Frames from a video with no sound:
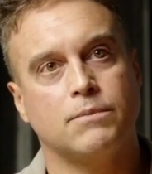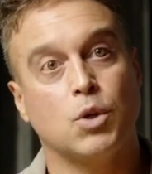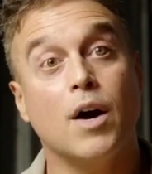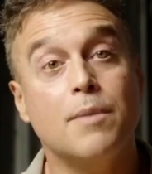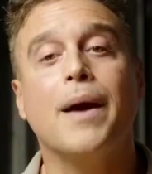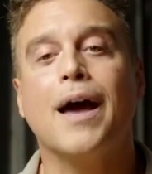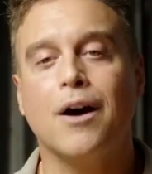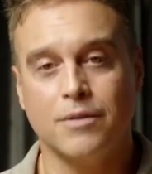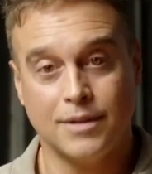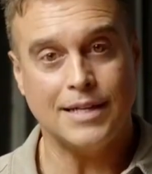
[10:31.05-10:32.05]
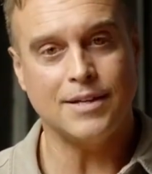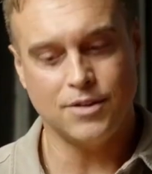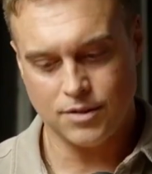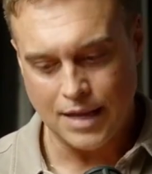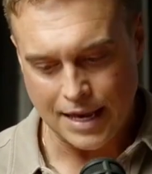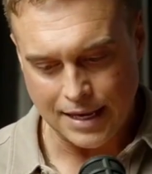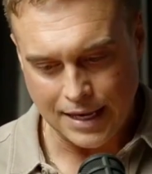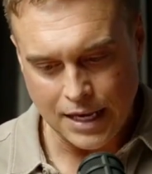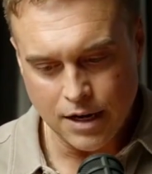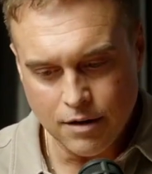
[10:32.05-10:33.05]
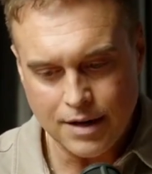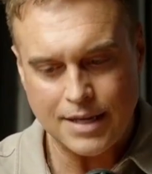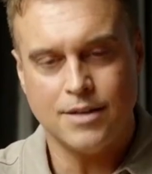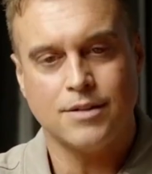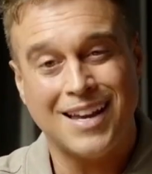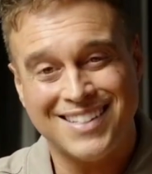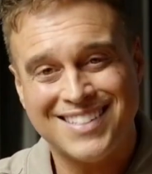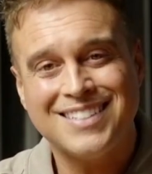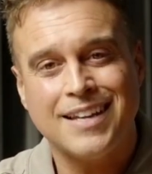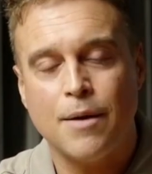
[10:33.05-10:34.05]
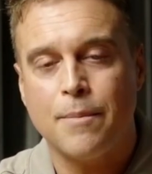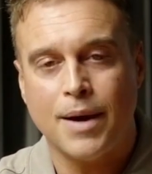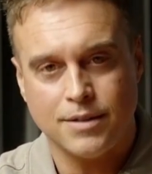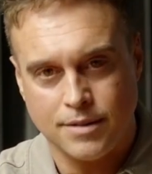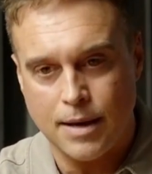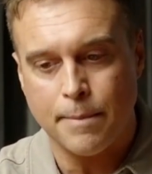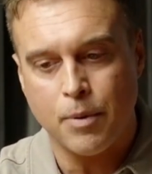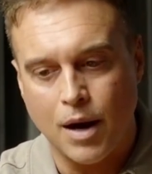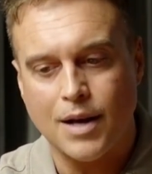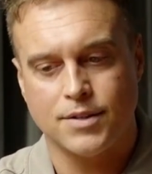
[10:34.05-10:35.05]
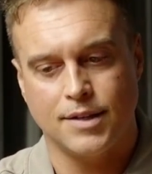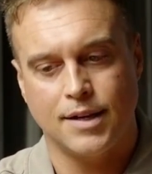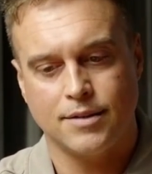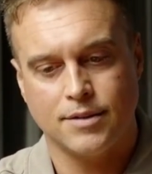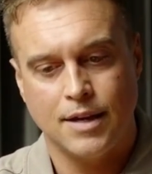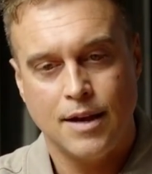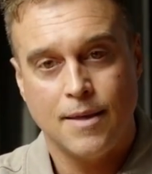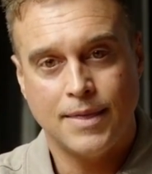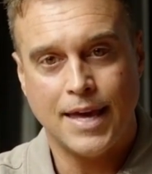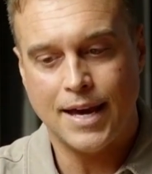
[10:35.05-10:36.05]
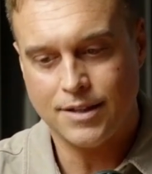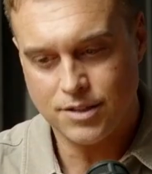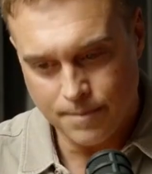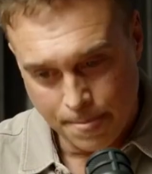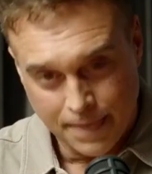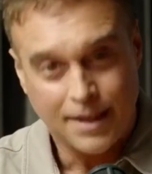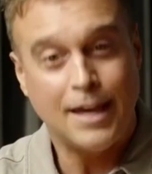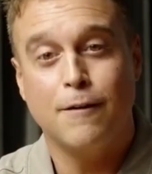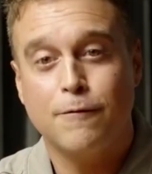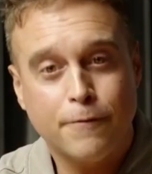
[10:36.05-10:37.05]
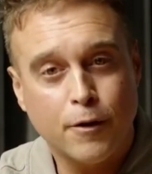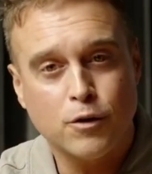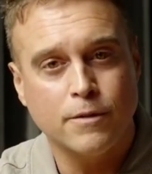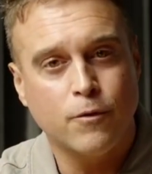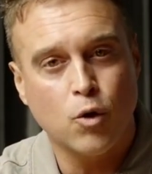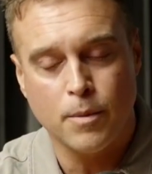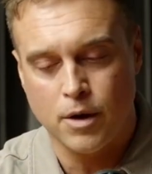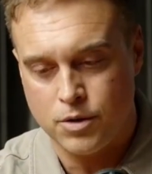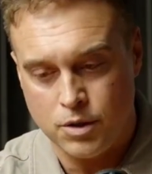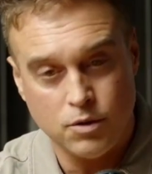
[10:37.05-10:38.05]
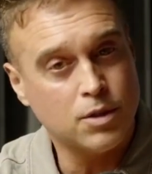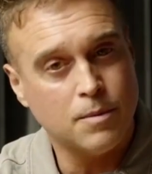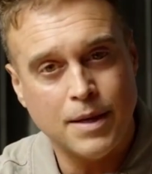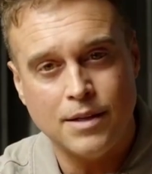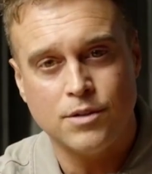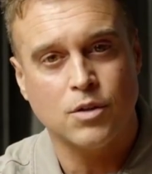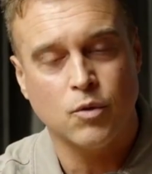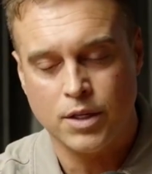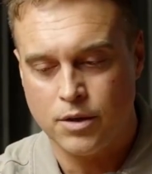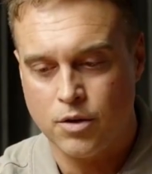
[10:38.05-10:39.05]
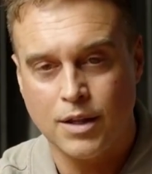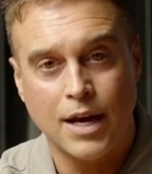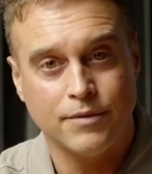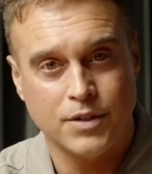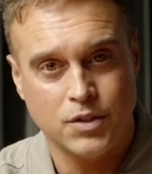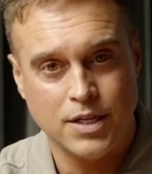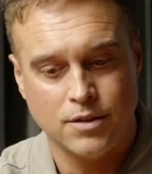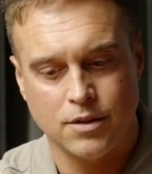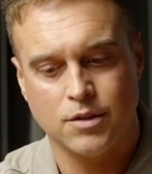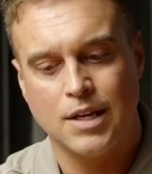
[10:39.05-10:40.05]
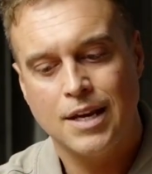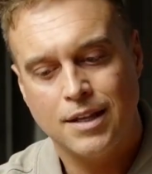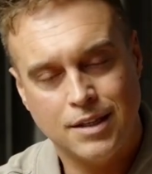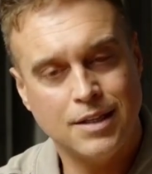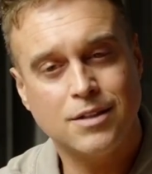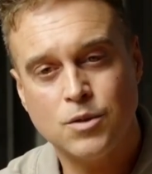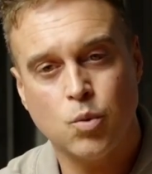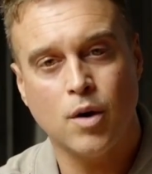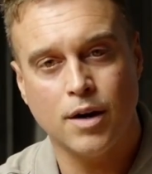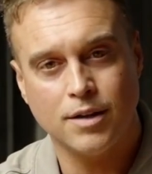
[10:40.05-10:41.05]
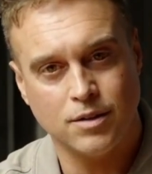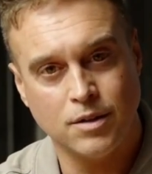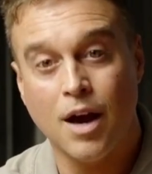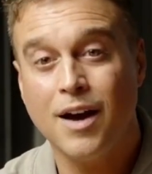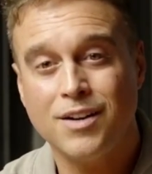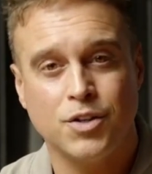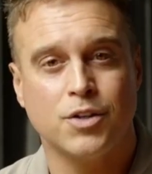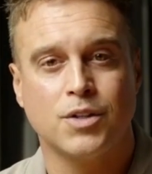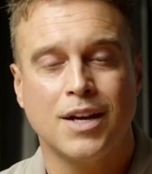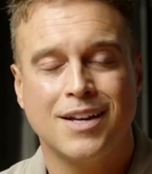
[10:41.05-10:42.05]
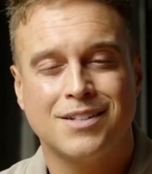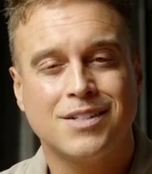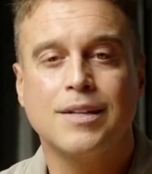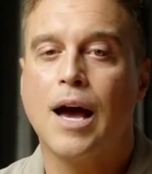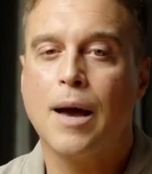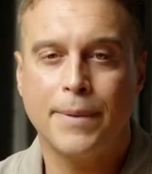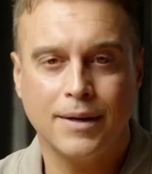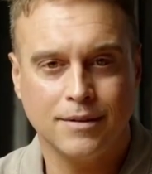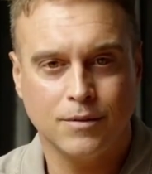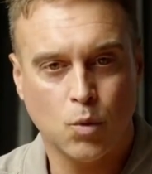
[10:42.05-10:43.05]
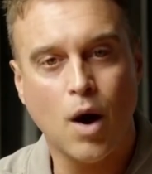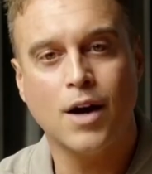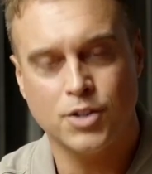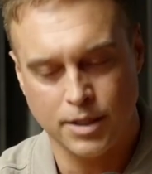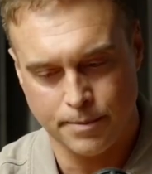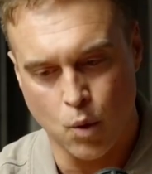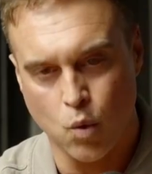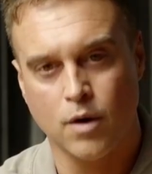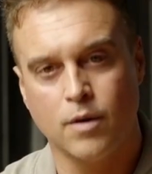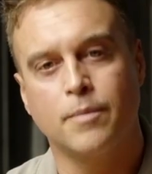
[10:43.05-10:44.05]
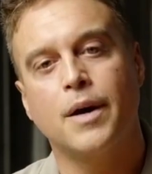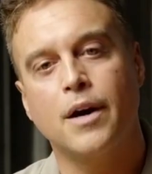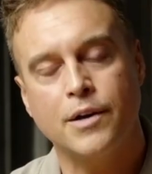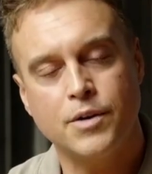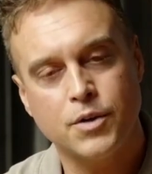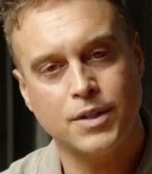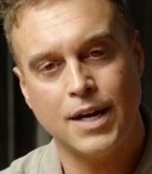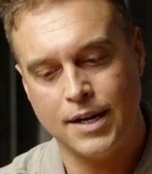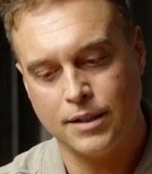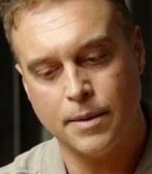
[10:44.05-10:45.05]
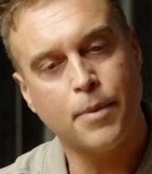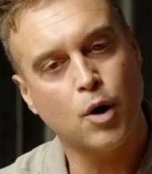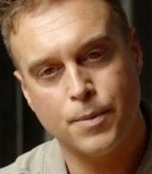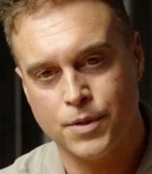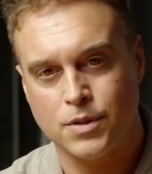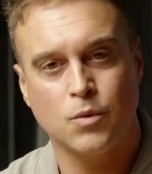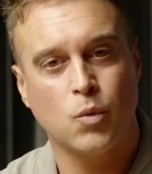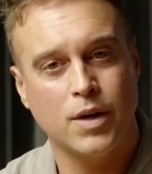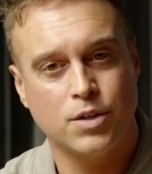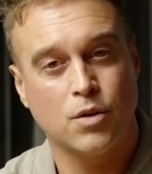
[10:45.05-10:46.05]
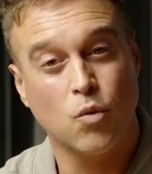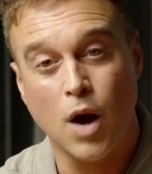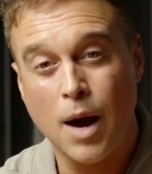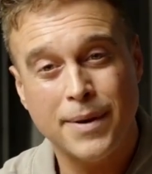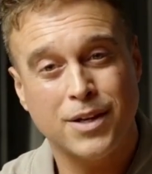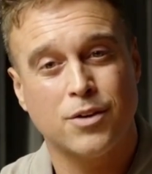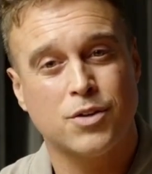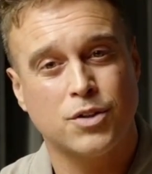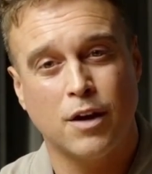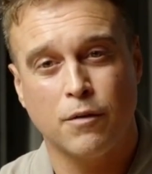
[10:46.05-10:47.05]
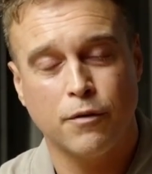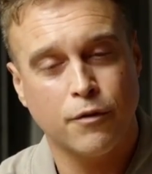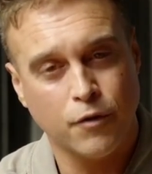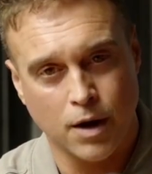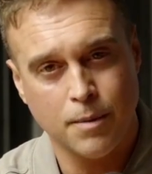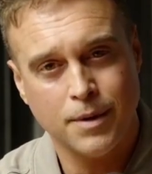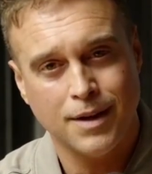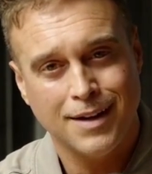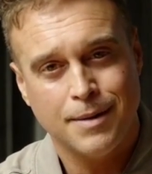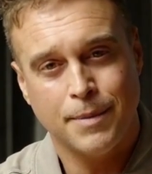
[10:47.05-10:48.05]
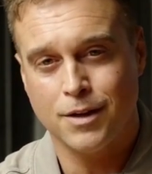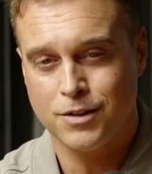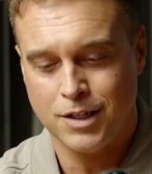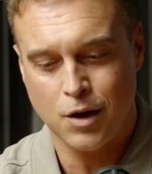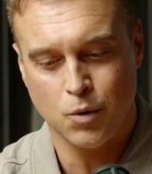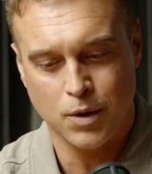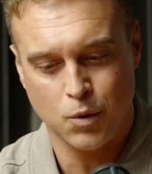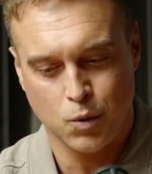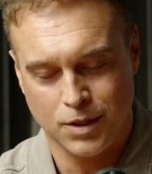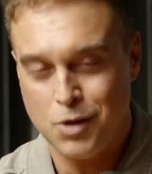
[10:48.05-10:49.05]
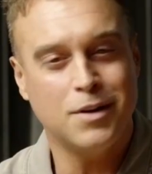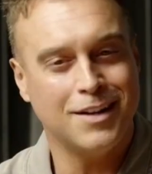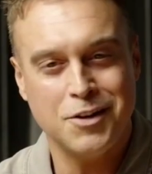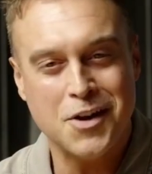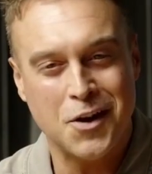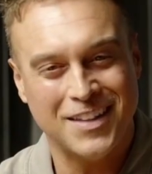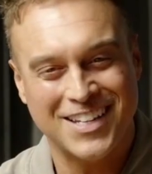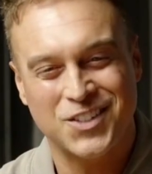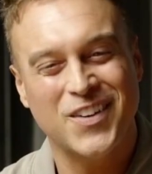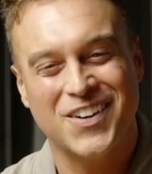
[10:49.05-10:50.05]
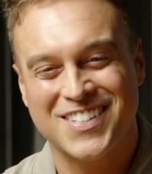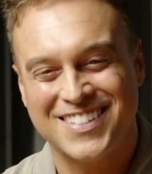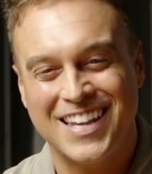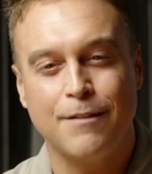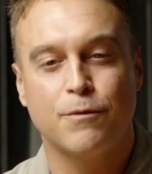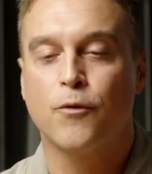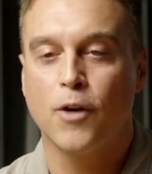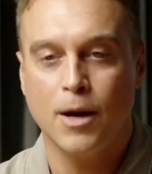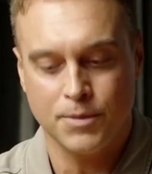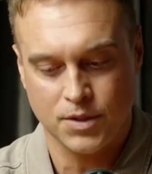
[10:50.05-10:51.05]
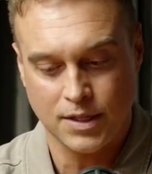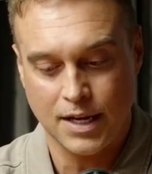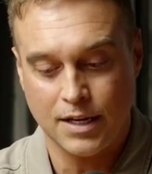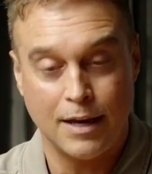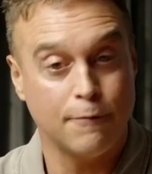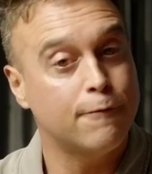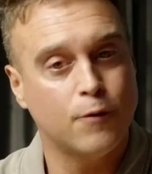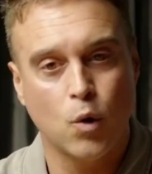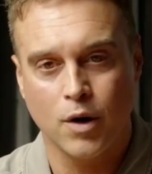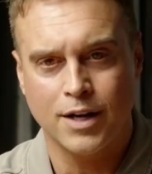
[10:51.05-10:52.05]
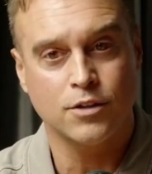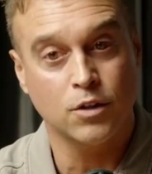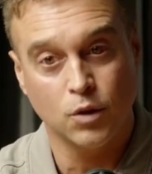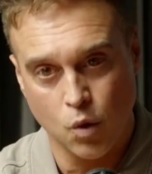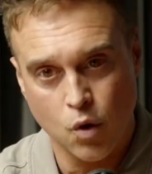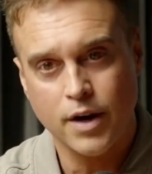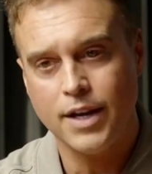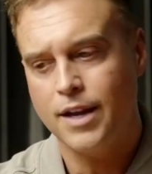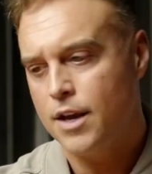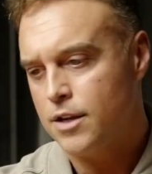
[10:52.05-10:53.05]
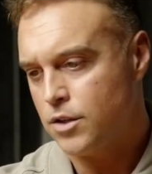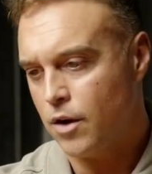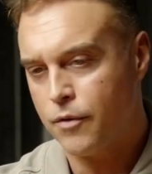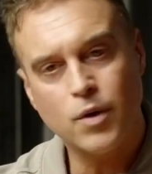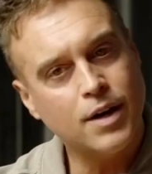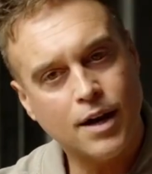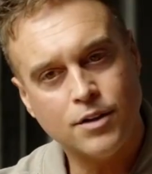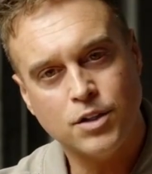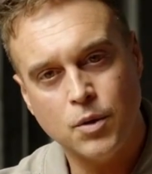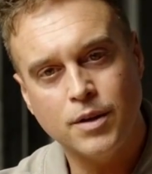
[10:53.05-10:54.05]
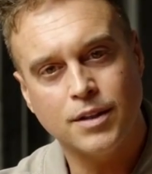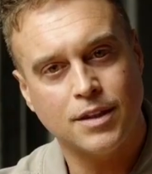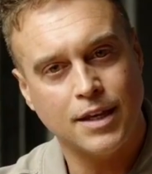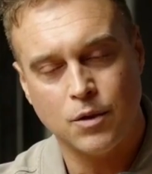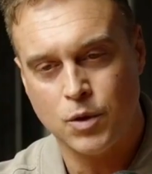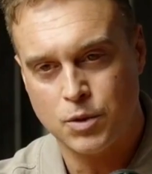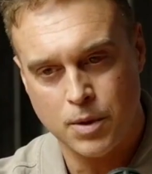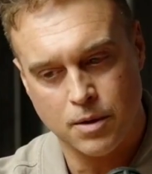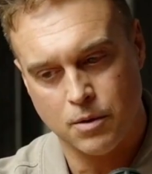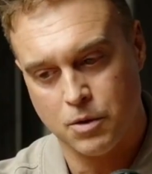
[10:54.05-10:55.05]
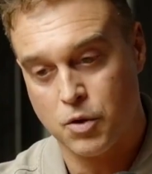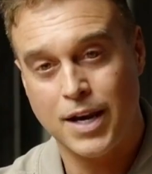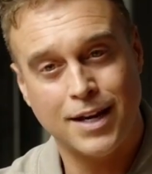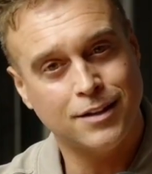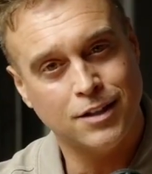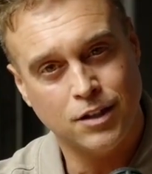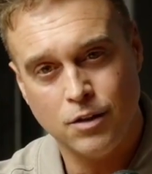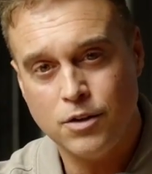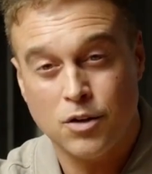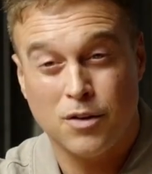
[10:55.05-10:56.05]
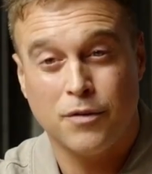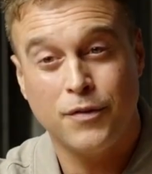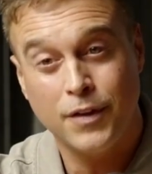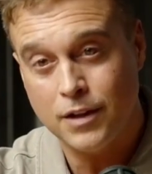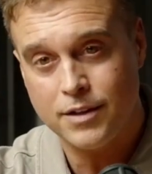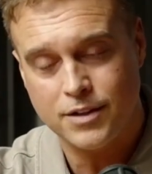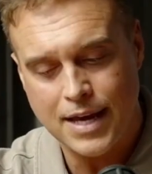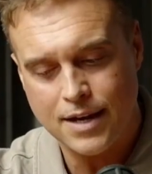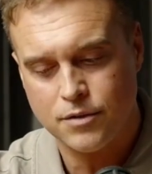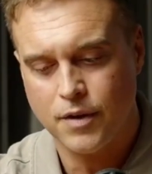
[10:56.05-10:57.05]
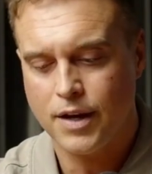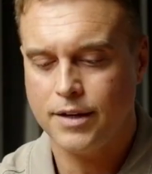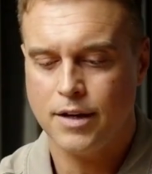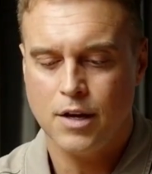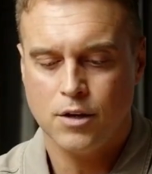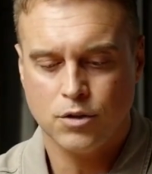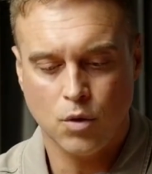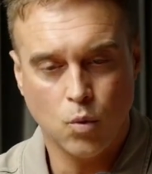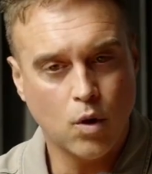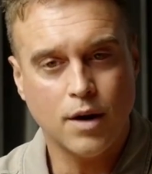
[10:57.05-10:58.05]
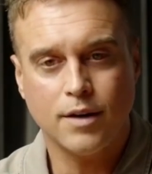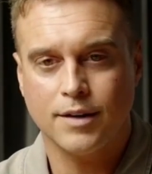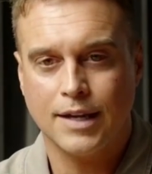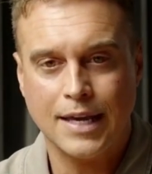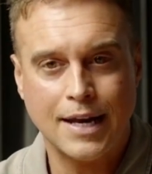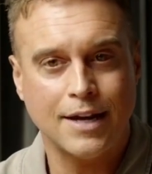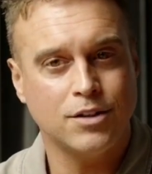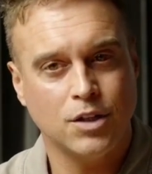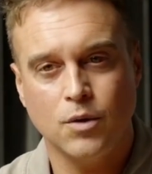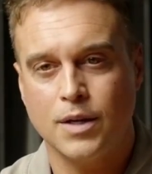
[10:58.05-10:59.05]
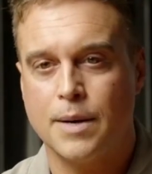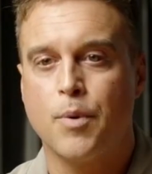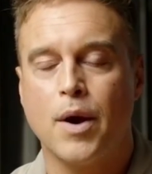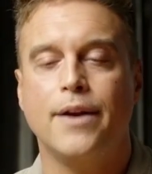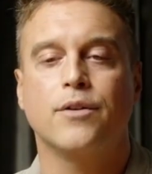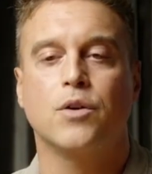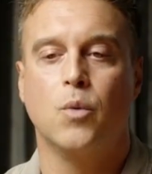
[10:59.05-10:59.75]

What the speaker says: so Unbound is, hey, here is a step-by-step process that if first and foremost you submit and surrender your life to Jesus, this is what, not just stopping watching porn, but understanding the purpose in which you're robbing yourself from. Because you know this, we are saved from sin and for His glory. Yep, so if we're not doing the thing in which we were created to do, you're going to feel unsatisfied. So what can I do in a practical